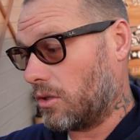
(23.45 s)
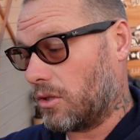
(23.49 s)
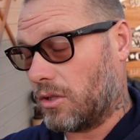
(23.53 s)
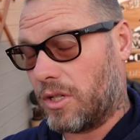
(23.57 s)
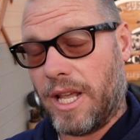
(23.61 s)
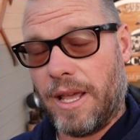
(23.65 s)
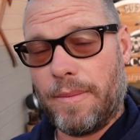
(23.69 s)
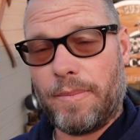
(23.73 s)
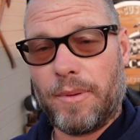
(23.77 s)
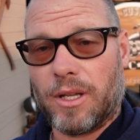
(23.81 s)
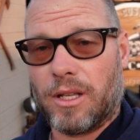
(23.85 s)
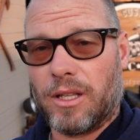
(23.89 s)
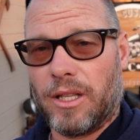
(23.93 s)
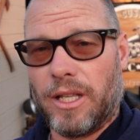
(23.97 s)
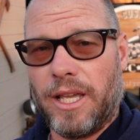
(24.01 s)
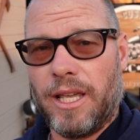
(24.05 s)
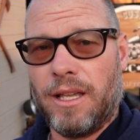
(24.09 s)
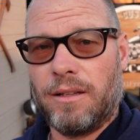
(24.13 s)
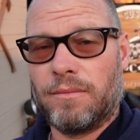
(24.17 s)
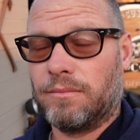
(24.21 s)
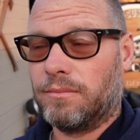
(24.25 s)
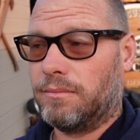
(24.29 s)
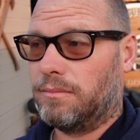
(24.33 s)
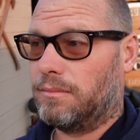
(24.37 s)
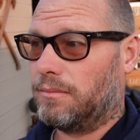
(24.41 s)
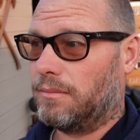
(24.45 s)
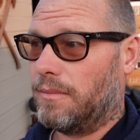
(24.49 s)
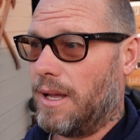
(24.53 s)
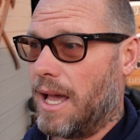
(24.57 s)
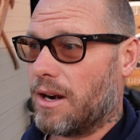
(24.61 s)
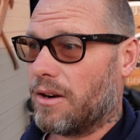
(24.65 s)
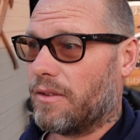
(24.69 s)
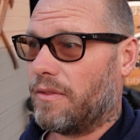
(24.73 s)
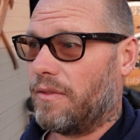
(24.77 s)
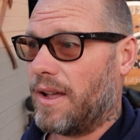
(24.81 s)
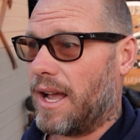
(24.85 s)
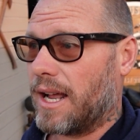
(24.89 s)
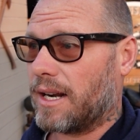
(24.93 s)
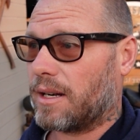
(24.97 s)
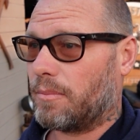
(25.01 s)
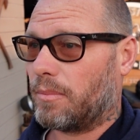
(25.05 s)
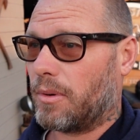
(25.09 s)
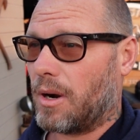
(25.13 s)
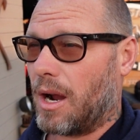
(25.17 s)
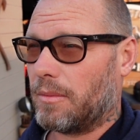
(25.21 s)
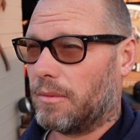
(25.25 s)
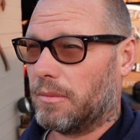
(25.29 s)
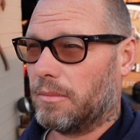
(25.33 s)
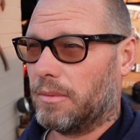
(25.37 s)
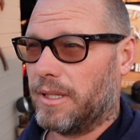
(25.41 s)
typically, matter of fact,
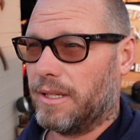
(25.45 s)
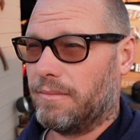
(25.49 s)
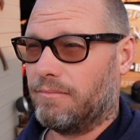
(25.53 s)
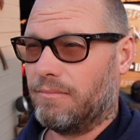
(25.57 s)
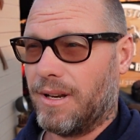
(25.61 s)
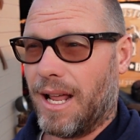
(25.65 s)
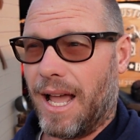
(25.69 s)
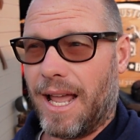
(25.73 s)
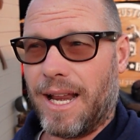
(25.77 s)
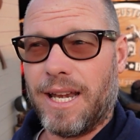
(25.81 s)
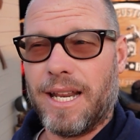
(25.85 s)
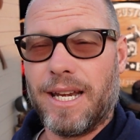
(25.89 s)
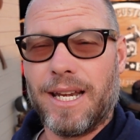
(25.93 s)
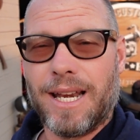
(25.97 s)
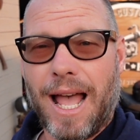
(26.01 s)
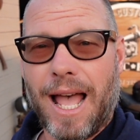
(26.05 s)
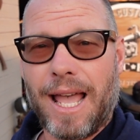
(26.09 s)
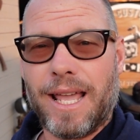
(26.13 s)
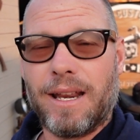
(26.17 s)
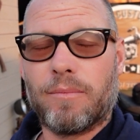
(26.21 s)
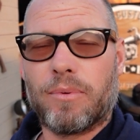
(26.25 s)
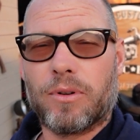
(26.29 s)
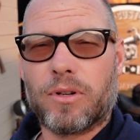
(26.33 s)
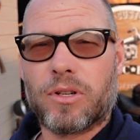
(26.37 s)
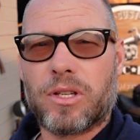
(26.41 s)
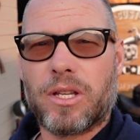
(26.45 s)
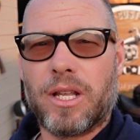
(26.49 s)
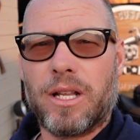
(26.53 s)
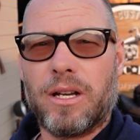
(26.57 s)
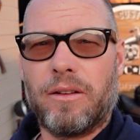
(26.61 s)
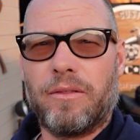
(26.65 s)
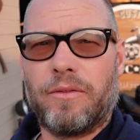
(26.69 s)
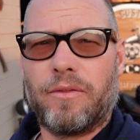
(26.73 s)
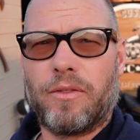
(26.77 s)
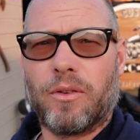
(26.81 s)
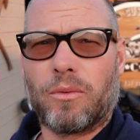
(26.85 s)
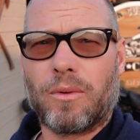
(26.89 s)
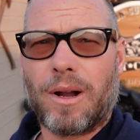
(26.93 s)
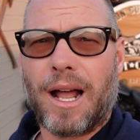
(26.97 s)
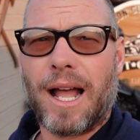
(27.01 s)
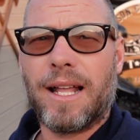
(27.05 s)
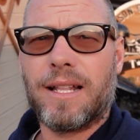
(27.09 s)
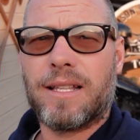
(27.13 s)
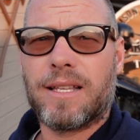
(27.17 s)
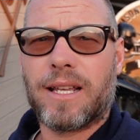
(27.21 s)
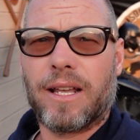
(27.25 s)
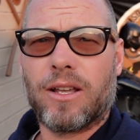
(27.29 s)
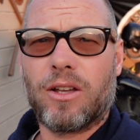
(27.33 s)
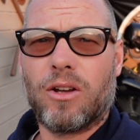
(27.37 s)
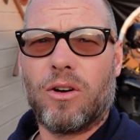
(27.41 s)
probably 99% of the
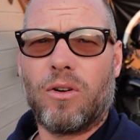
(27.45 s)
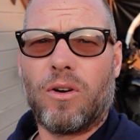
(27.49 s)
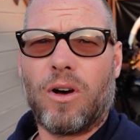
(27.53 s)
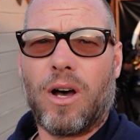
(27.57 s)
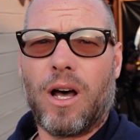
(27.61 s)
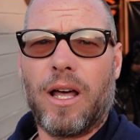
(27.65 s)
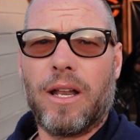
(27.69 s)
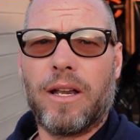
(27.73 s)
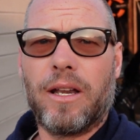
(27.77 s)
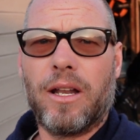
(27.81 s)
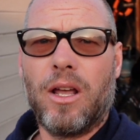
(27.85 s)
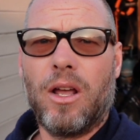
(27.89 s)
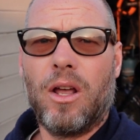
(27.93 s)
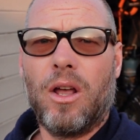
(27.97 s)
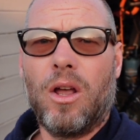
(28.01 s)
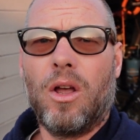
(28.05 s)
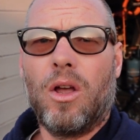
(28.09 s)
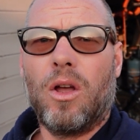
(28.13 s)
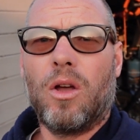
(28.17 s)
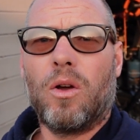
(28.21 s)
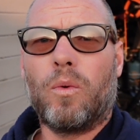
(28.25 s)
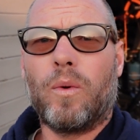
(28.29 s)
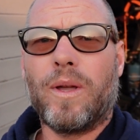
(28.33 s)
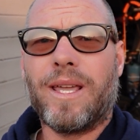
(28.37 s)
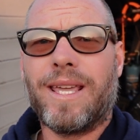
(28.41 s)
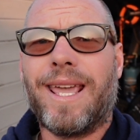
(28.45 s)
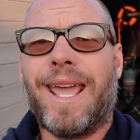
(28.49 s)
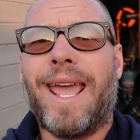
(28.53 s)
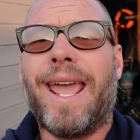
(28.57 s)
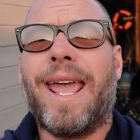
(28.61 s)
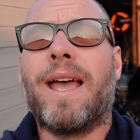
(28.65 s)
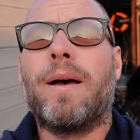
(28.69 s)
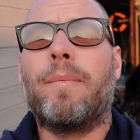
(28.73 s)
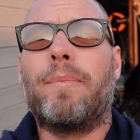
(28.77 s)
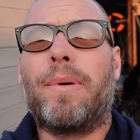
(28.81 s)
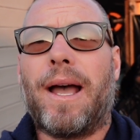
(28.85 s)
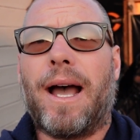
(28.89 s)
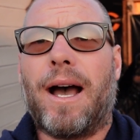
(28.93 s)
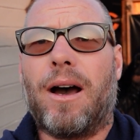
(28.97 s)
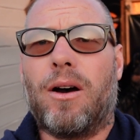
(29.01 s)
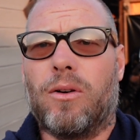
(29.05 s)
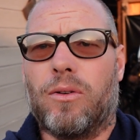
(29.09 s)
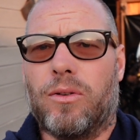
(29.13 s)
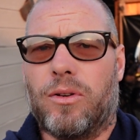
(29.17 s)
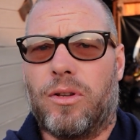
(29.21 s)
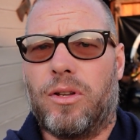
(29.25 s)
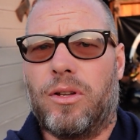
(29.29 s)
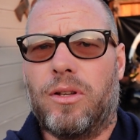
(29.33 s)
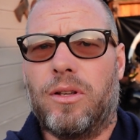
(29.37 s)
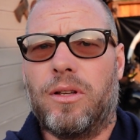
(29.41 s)
rides I go on we camp
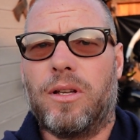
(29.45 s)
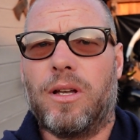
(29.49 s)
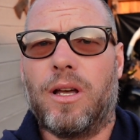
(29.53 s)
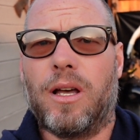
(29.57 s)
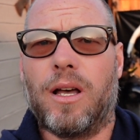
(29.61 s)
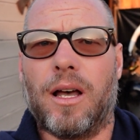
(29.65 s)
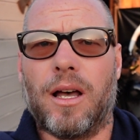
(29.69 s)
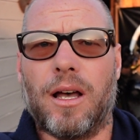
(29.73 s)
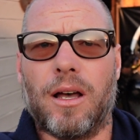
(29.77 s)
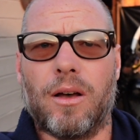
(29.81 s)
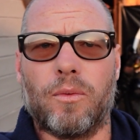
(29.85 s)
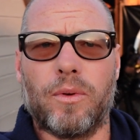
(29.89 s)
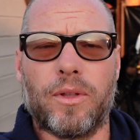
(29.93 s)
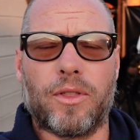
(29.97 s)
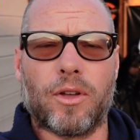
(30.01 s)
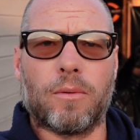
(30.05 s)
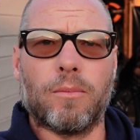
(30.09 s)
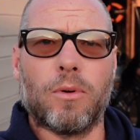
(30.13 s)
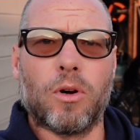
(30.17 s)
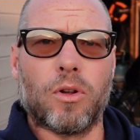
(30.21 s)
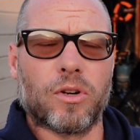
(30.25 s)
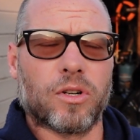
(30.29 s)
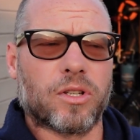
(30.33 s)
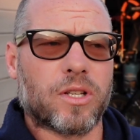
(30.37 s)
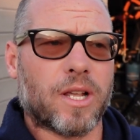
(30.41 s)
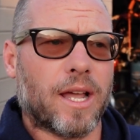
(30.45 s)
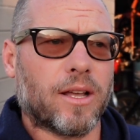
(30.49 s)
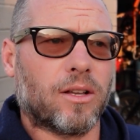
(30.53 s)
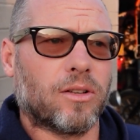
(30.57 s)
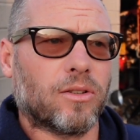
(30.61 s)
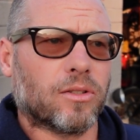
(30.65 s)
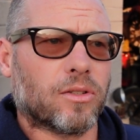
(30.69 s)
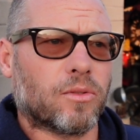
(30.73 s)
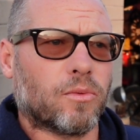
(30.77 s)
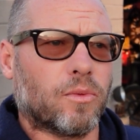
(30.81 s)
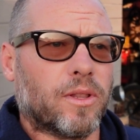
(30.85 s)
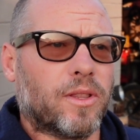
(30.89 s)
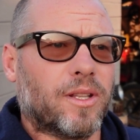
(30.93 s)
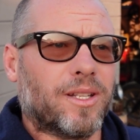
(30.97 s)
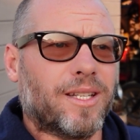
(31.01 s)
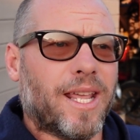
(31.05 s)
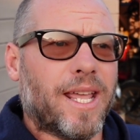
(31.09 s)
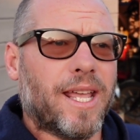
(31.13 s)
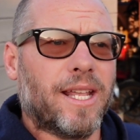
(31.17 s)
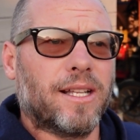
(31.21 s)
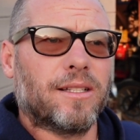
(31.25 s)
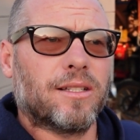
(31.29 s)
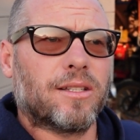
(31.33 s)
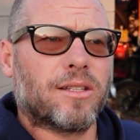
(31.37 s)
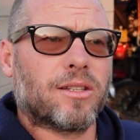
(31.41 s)
out uh, with our motorcycles with
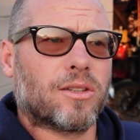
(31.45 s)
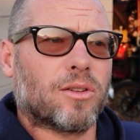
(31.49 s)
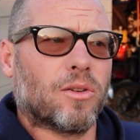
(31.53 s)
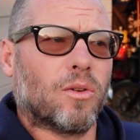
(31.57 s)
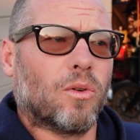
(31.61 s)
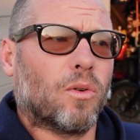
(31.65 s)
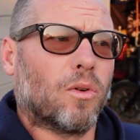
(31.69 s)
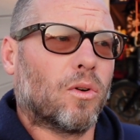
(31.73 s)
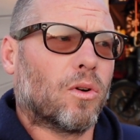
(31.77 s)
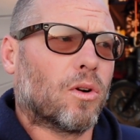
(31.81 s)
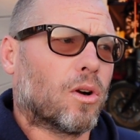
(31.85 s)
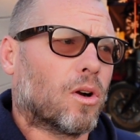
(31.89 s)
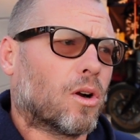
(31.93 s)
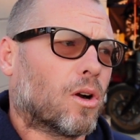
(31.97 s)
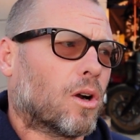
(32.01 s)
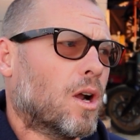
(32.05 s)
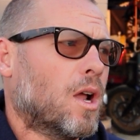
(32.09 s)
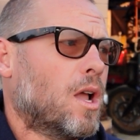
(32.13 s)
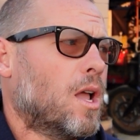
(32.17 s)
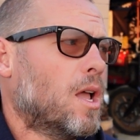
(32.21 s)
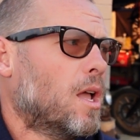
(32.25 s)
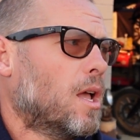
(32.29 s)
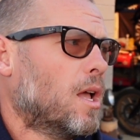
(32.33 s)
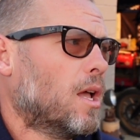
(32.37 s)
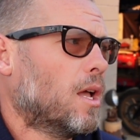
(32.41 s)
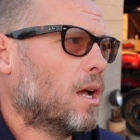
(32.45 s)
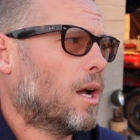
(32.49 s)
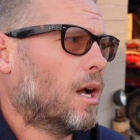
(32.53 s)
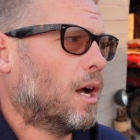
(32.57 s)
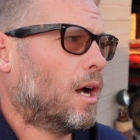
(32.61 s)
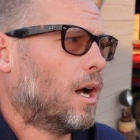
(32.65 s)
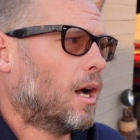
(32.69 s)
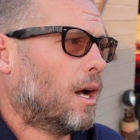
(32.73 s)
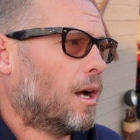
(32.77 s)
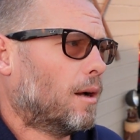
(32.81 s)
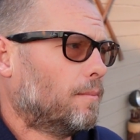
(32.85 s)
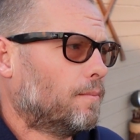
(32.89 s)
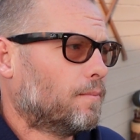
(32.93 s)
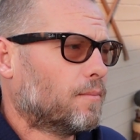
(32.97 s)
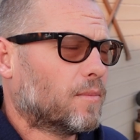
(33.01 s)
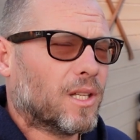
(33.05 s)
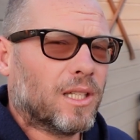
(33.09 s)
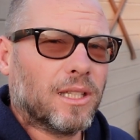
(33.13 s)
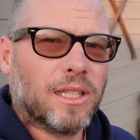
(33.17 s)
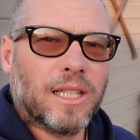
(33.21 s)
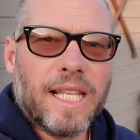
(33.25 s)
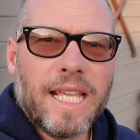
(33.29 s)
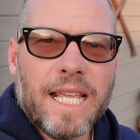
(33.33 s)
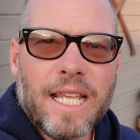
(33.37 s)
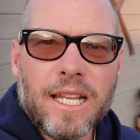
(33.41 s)
tents or um,
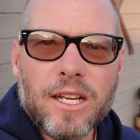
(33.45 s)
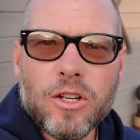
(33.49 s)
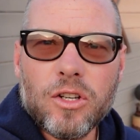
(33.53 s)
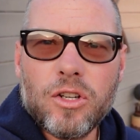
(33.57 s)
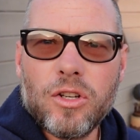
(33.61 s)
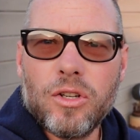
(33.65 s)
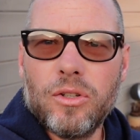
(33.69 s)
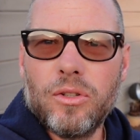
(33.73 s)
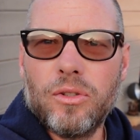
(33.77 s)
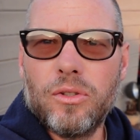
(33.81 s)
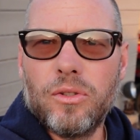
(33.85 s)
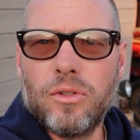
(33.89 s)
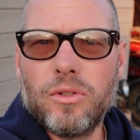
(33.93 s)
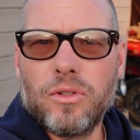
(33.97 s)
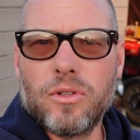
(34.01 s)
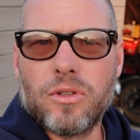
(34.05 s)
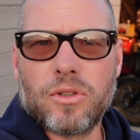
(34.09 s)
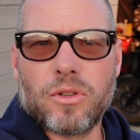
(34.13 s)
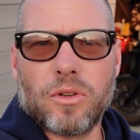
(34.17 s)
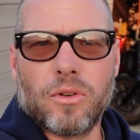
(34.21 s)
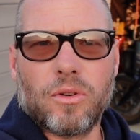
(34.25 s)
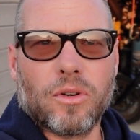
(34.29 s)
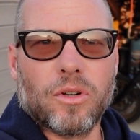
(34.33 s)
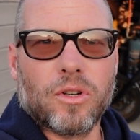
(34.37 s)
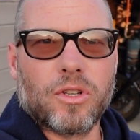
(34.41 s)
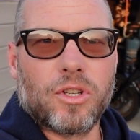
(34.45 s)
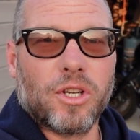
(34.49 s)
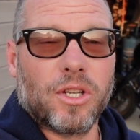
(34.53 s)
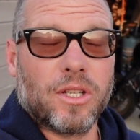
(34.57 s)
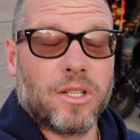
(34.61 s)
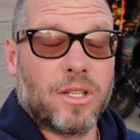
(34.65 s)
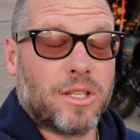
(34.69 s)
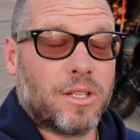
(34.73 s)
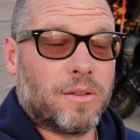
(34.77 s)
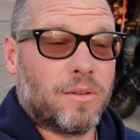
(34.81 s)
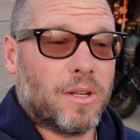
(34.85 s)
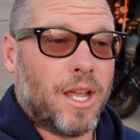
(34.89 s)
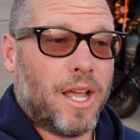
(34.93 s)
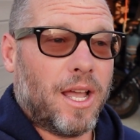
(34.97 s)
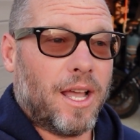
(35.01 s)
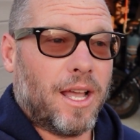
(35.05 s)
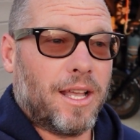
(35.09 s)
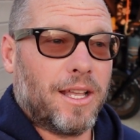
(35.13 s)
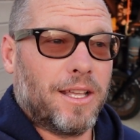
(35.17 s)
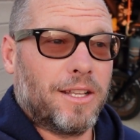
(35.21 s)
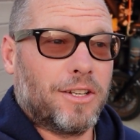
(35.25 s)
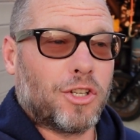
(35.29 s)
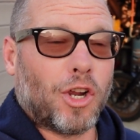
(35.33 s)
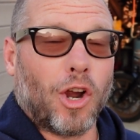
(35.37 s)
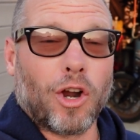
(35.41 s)
lean tos or just
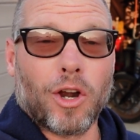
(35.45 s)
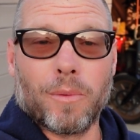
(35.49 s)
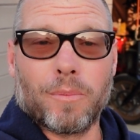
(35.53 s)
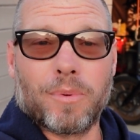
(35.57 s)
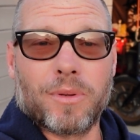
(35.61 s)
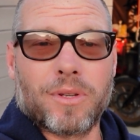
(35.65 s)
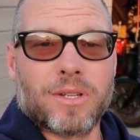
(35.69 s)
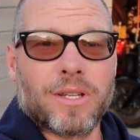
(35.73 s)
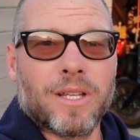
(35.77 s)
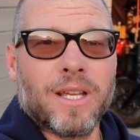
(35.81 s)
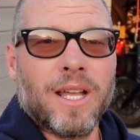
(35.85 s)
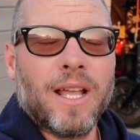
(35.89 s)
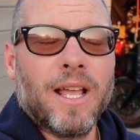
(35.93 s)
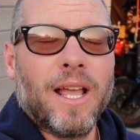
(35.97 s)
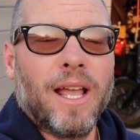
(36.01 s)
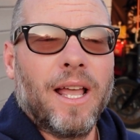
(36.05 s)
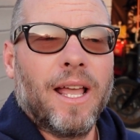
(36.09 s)
uh, tarps.